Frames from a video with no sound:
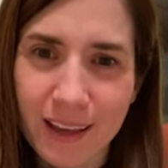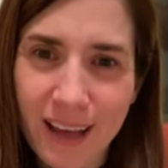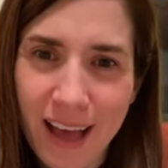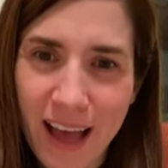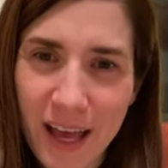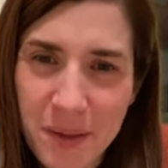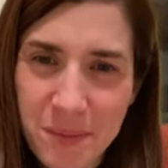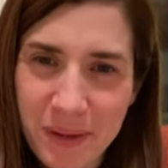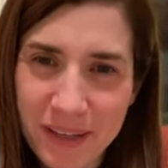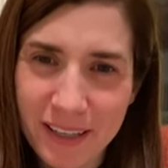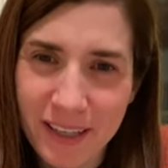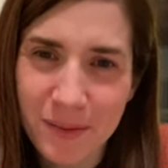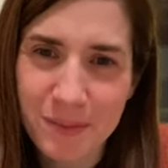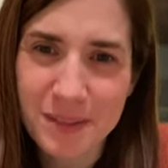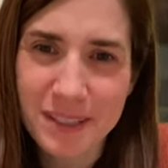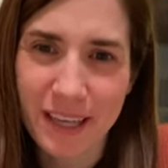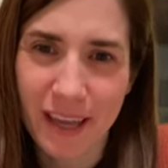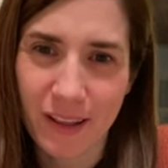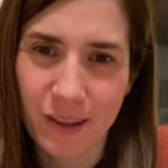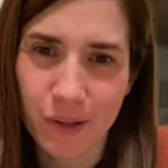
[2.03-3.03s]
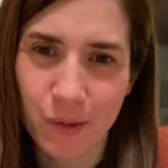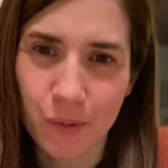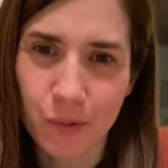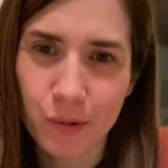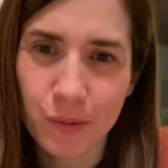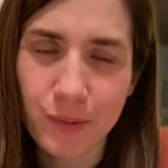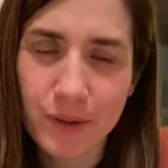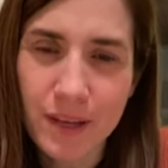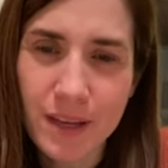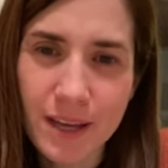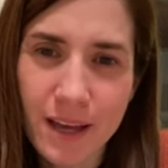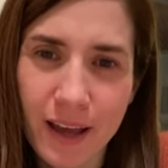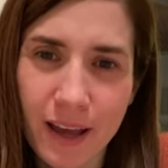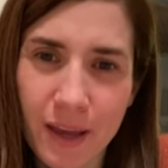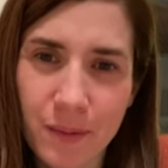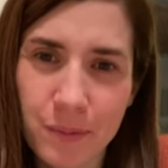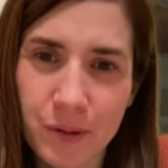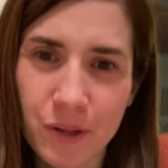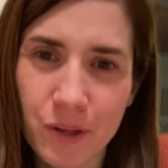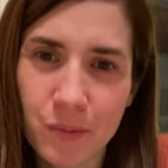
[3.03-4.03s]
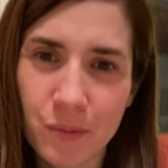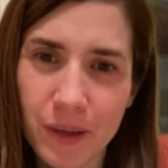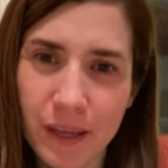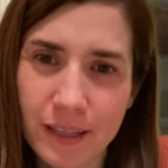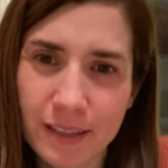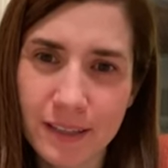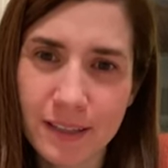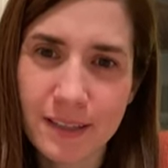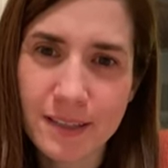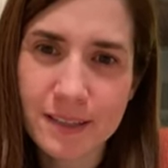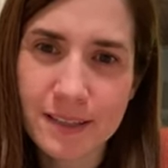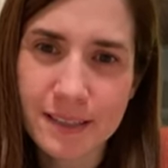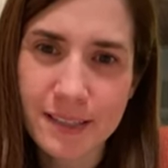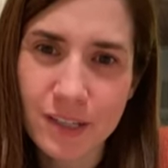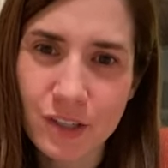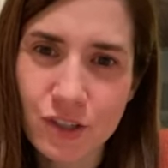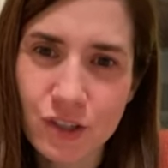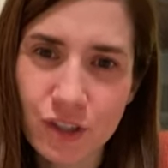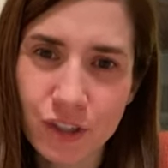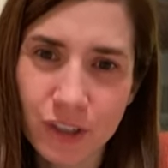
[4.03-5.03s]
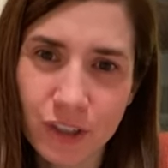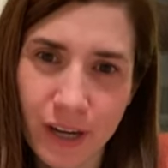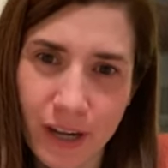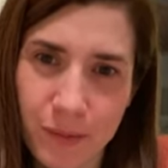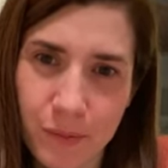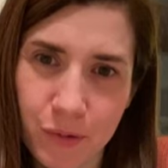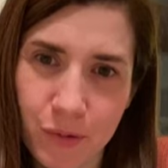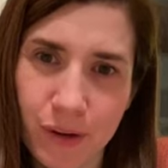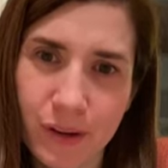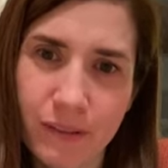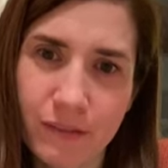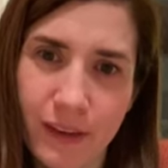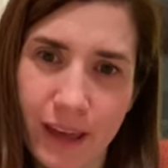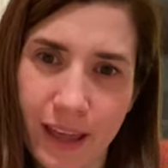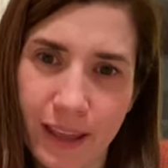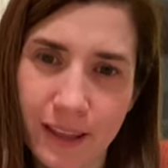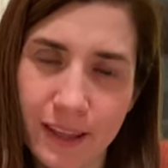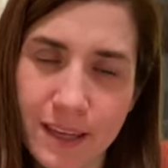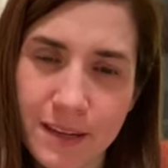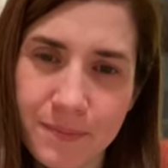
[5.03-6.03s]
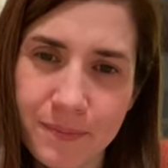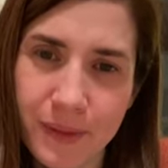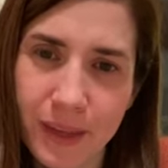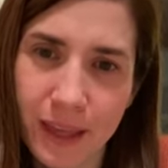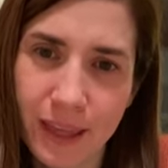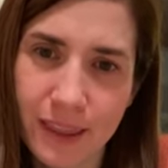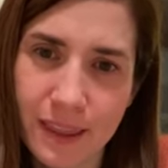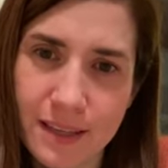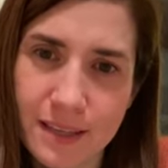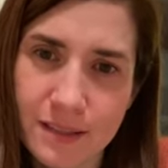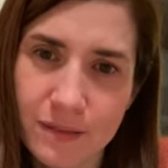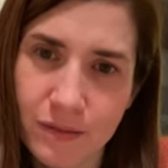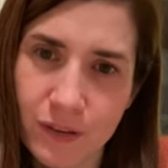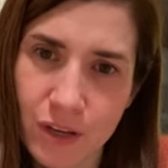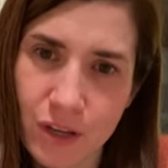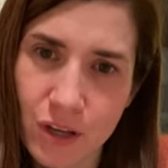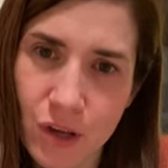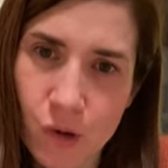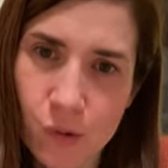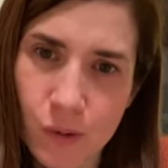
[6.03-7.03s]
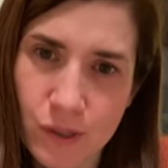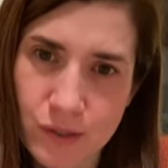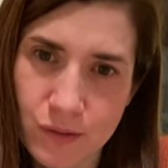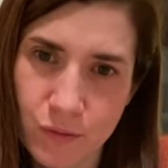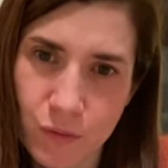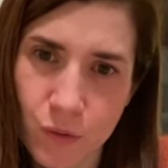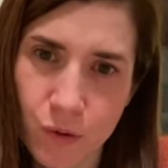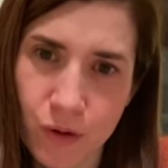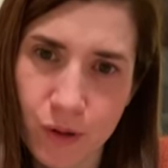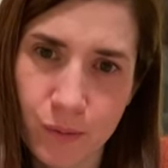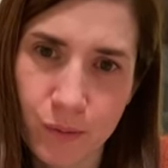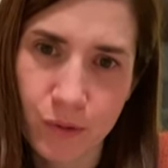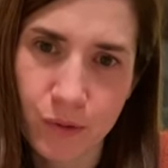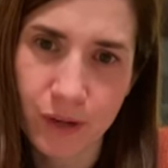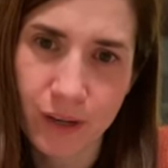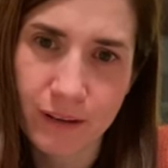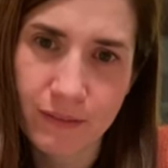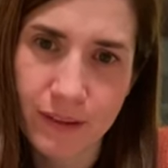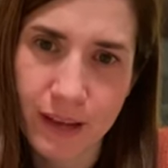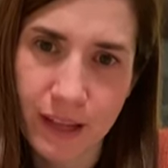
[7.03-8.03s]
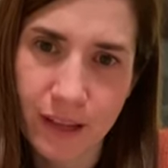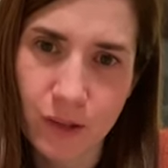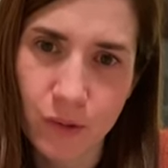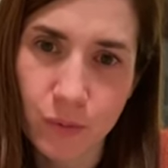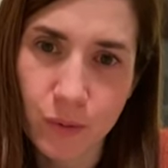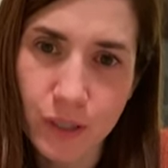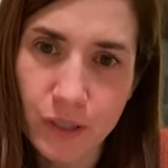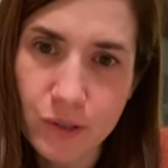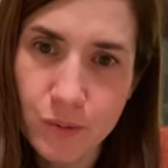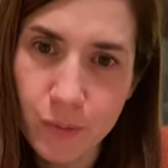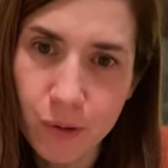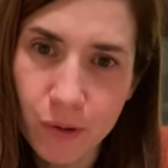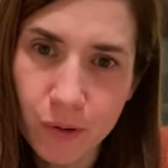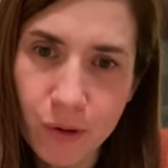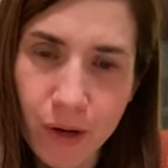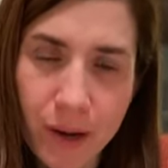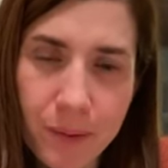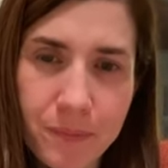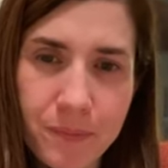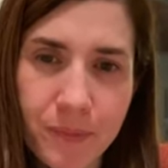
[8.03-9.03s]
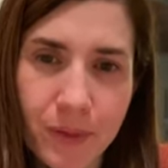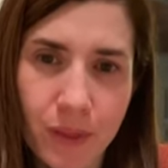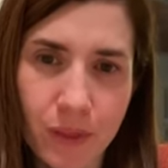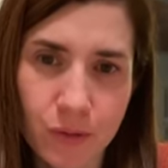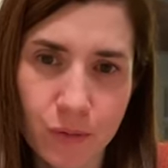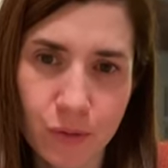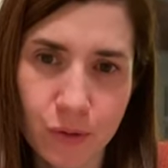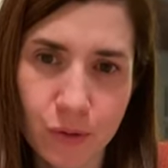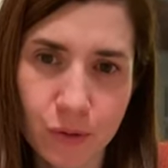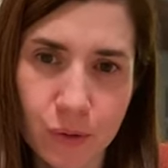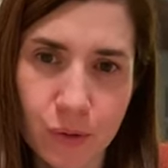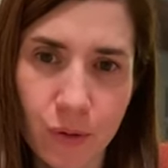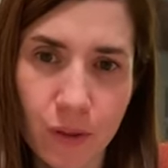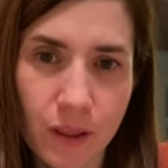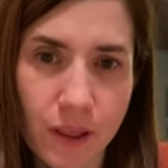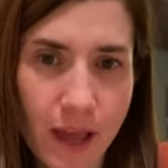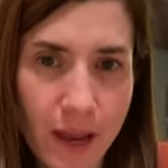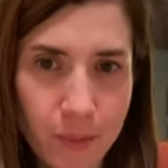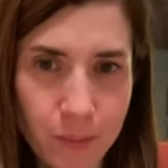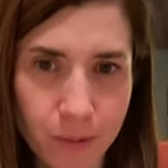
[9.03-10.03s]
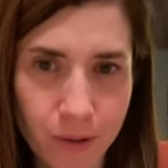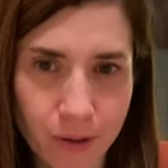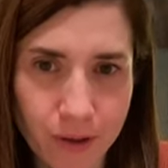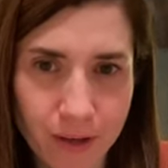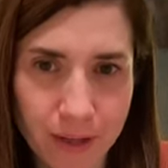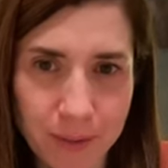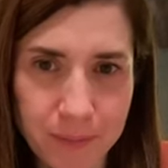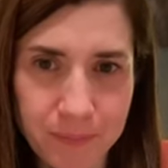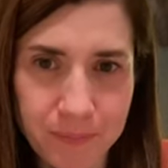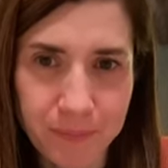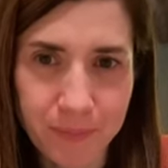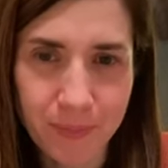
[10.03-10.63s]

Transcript: Hi, my name is Kelly Ruby. I'm a humanities teacher at Moraine Valley, and this video is for the Moraine Valley Reads program through the library.